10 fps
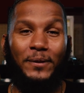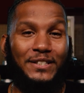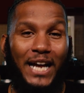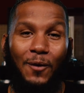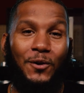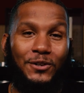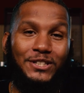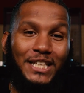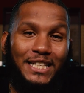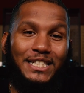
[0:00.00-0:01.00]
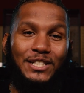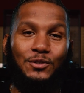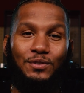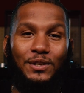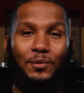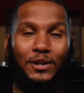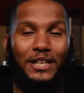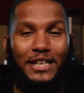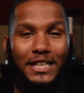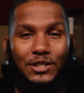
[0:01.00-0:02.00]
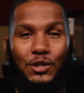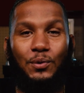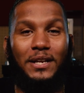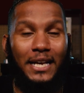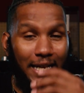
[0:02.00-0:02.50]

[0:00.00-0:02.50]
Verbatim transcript: it's not one of those things that you really want to get into and,